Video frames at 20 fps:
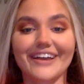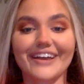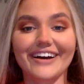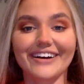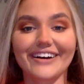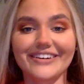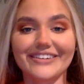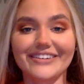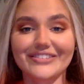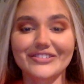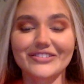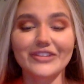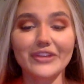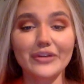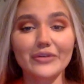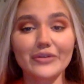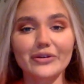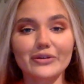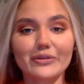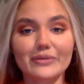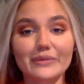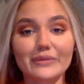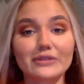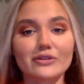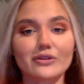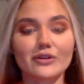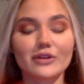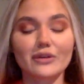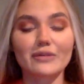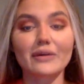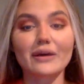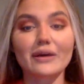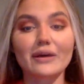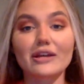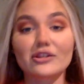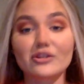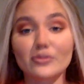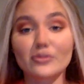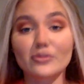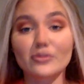Hi, today we're going to be talking about
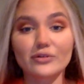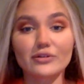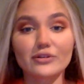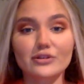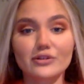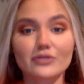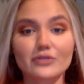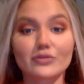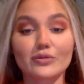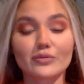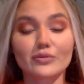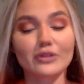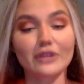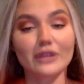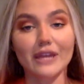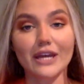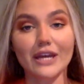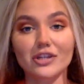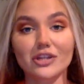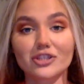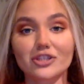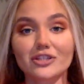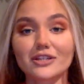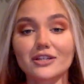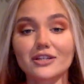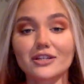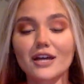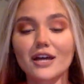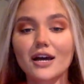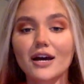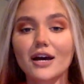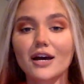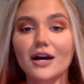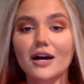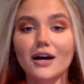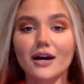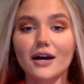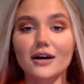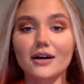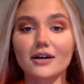interpersonal communication.
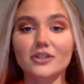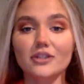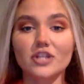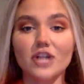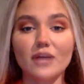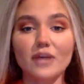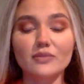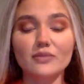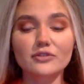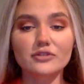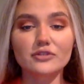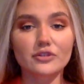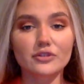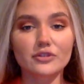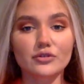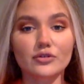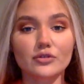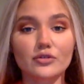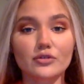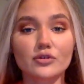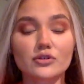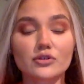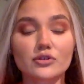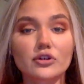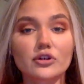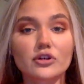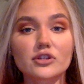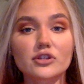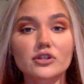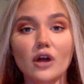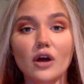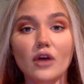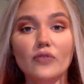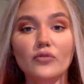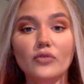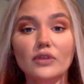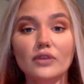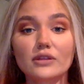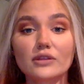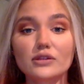Chapter 2 starts off
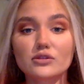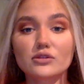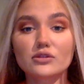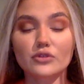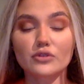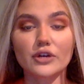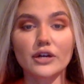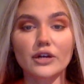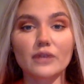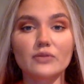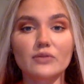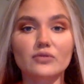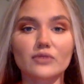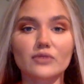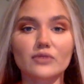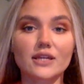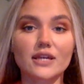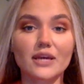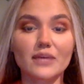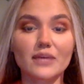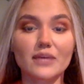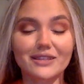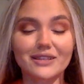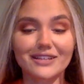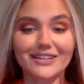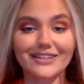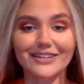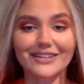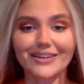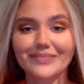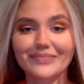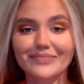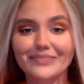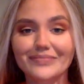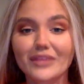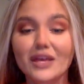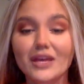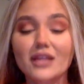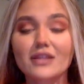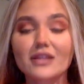with a story between Kim and Lena.
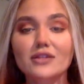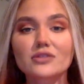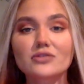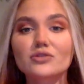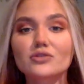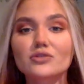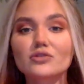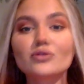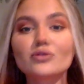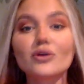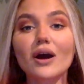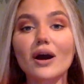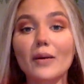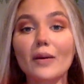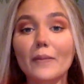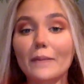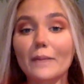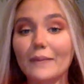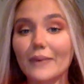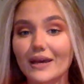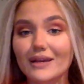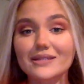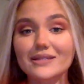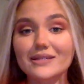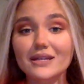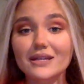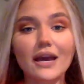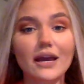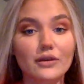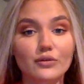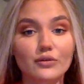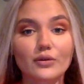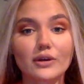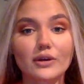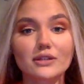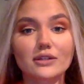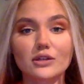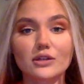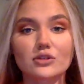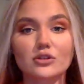These are two amazing 8th
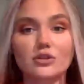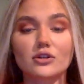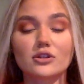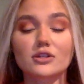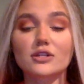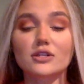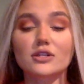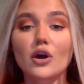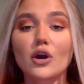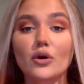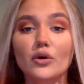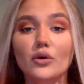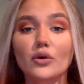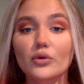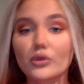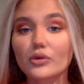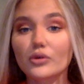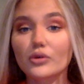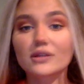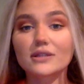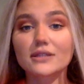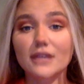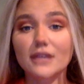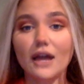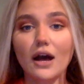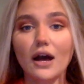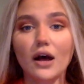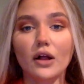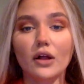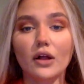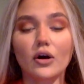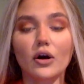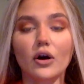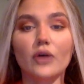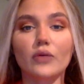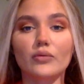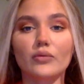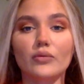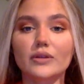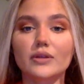grade teachers who you can tell
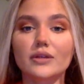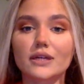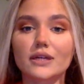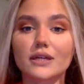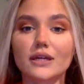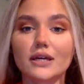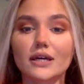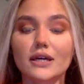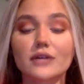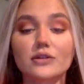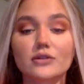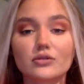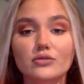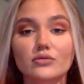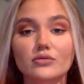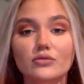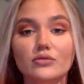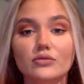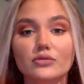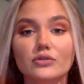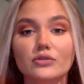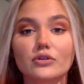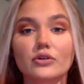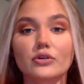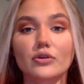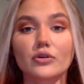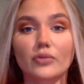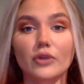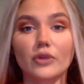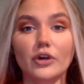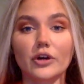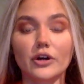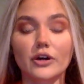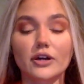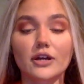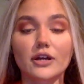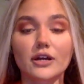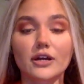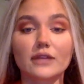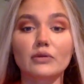are really into their work
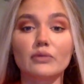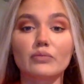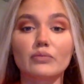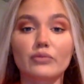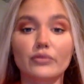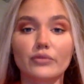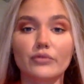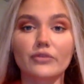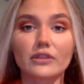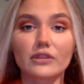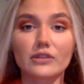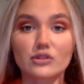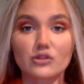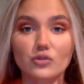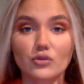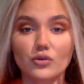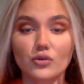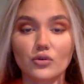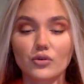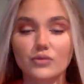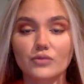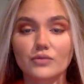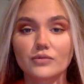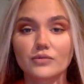and improving school.